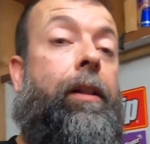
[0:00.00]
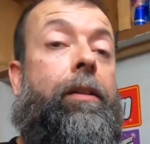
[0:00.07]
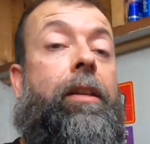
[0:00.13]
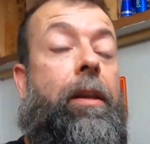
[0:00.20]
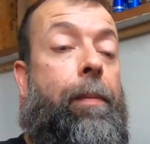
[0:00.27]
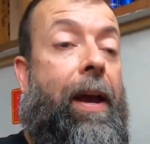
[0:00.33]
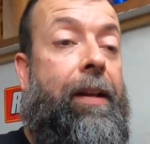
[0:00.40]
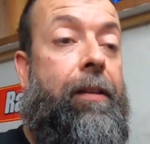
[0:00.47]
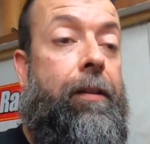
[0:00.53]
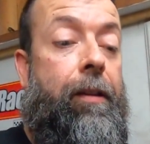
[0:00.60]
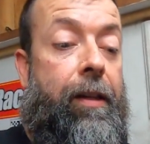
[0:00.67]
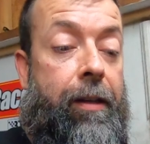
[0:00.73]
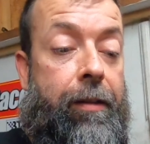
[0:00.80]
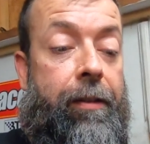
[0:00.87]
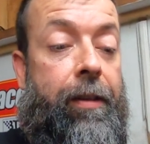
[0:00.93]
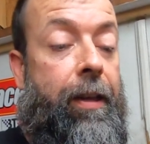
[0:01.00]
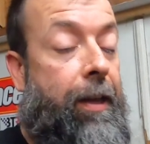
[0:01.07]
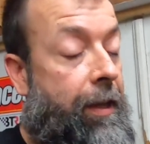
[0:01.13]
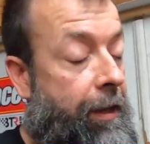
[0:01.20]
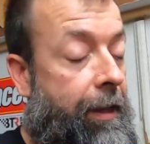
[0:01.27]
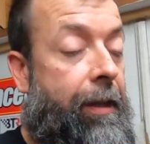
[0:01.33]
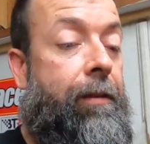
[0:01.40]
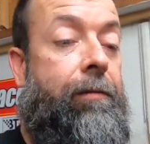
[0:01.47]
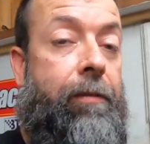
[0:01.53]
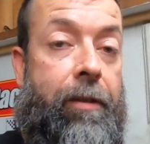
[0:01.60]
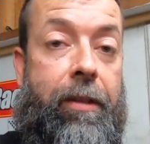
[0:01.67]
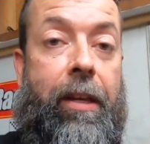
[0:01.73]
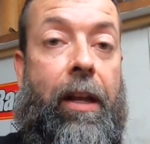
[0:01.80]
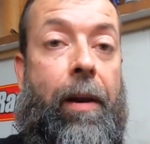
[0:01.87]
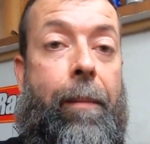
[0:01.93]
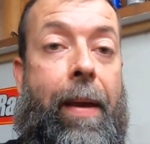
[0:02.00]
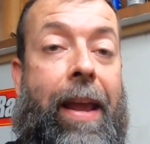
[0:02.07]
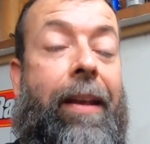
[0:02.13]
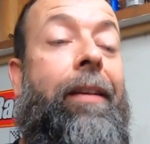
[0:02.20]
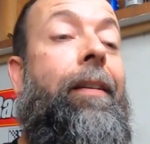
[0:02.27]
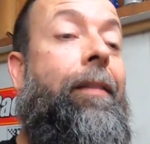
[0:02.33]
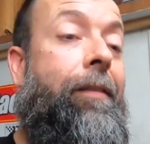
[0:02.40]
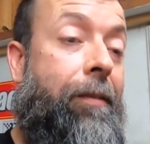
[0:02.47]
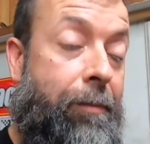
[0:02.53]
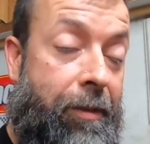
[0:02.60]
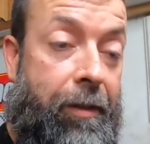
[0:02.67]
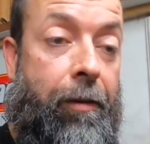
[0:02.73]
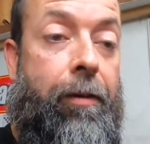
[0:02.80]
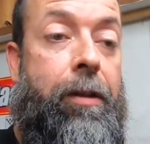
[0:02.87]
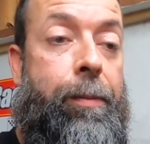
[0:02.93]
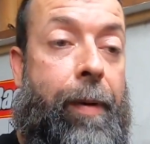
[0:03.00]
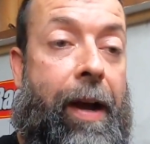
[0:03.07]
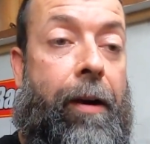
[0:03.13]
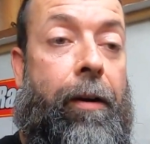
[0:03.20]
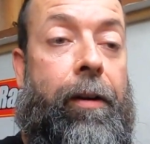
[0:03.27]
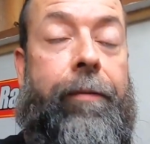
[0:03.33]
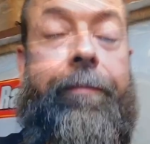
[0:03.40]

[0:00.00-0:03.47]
let's get back to this. It's gonna make some serious power.